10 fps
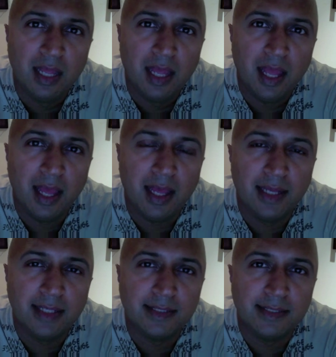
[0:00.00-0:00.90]

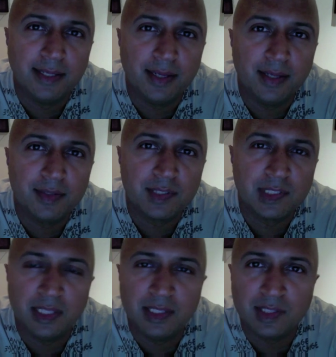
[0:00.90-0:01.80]
And
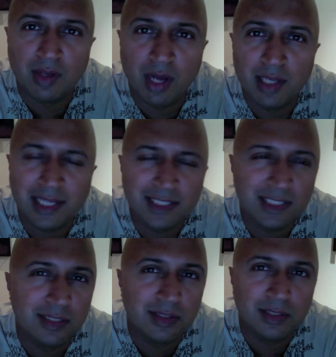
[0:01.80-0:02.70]
seeing this guy
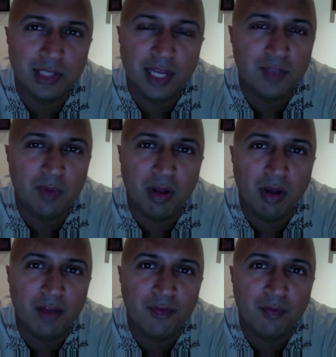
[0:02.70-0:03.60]
actually to change my
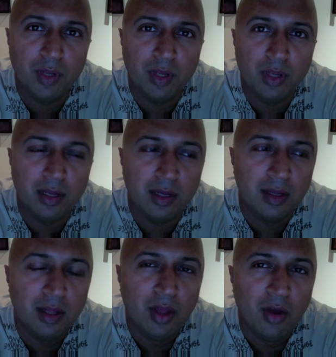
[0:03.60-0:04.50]
life, we on
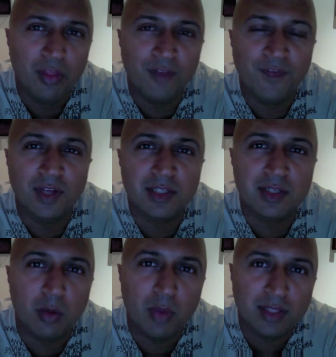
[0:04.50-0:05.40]
the first
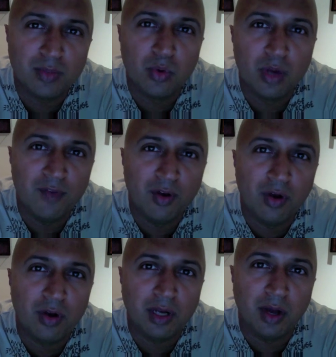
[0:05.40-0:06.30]
night we had to walk over
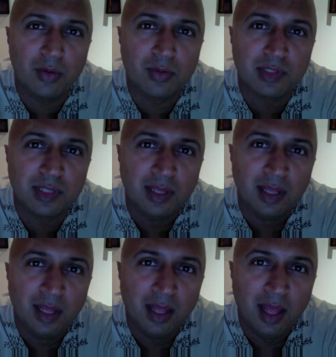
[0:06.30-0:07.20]
hot coals.
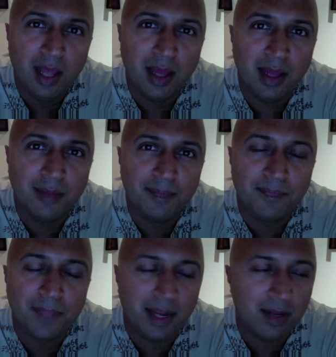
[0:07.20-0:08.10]

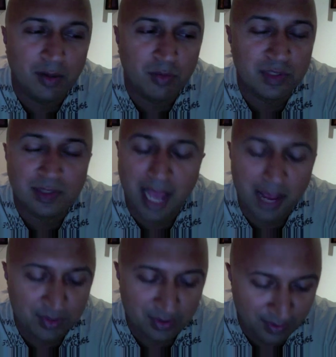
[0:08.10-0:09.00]
And I was
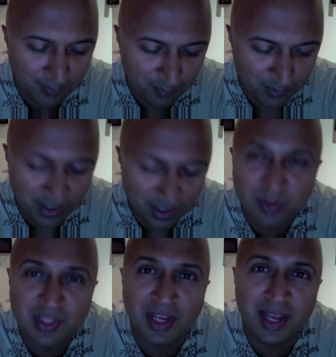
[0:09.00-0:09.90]
absolutely so
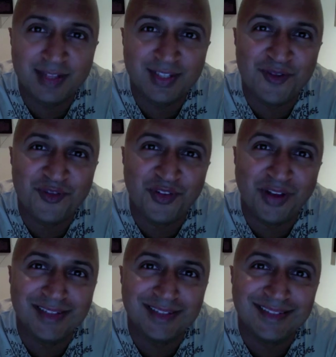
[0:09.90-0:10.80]
scared, so
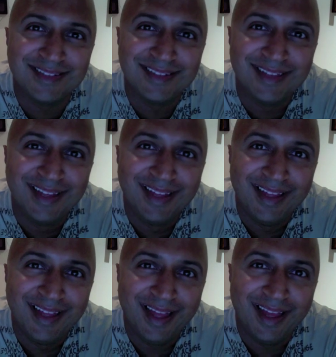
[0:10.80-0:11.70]
frightened,
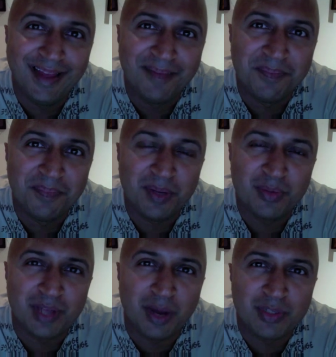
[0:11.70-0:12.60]
but
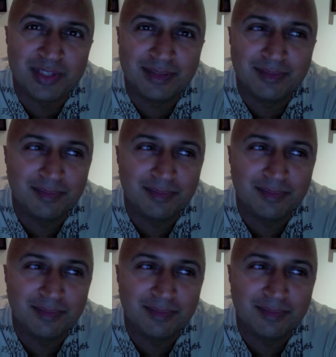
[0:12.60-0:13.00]
I was